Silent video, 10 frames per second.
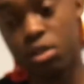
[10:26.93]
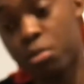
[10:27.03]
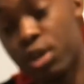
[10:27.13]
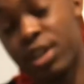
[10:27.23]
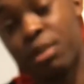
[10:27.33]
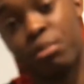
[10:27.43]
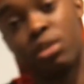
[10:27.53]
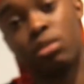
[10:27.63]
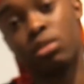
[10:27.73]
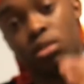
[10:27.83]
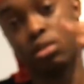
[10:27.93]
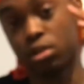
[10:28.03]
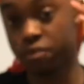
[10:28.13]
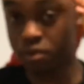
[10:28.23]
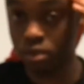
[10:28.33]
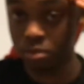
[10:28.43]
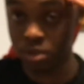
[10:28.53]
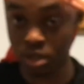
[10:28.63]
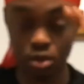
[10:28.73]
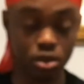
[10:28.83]
But yeah, man, love to you,
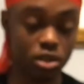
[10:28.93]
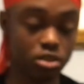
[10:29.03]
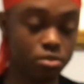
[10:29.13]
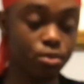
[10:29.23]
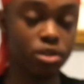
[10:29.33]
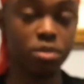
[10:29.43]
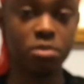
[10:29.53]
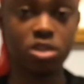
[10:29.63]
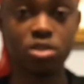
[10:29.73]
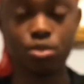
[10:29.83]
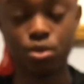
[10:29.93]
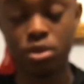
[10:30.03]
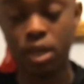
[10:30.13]
man, out there supporting me and still